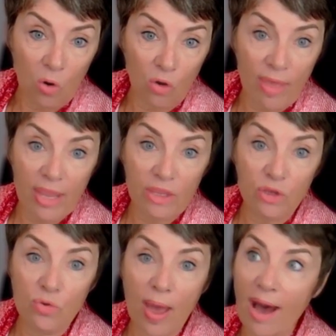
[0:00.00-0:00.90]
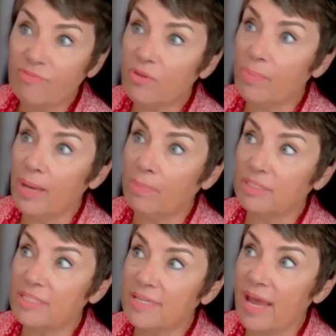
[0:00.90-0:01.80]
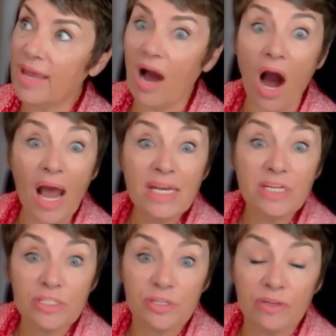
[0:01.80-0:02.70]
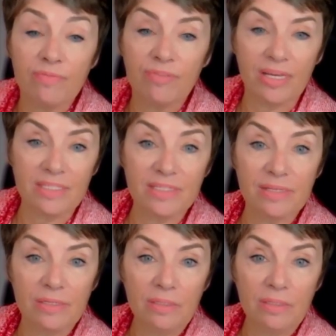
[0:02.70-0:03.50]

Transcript: or that you have to be able to say, I deserve this.